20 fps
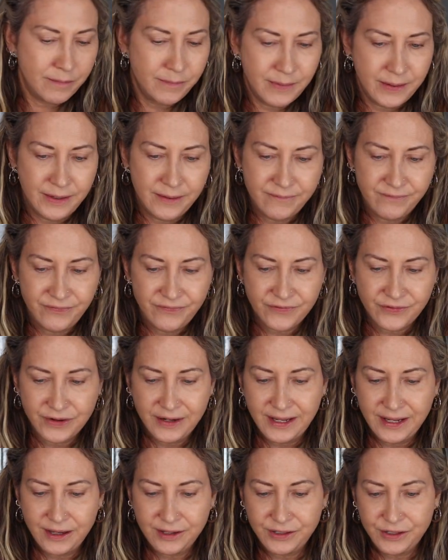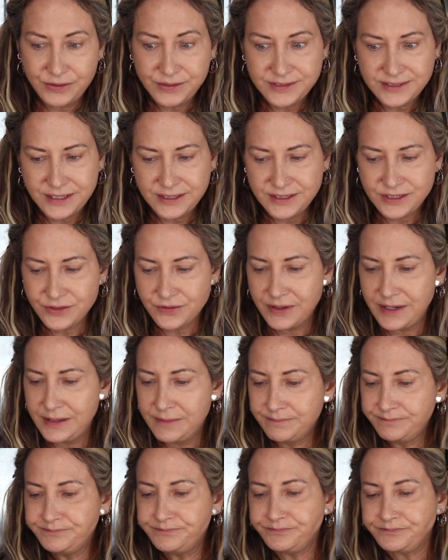But for now, no sunscreen.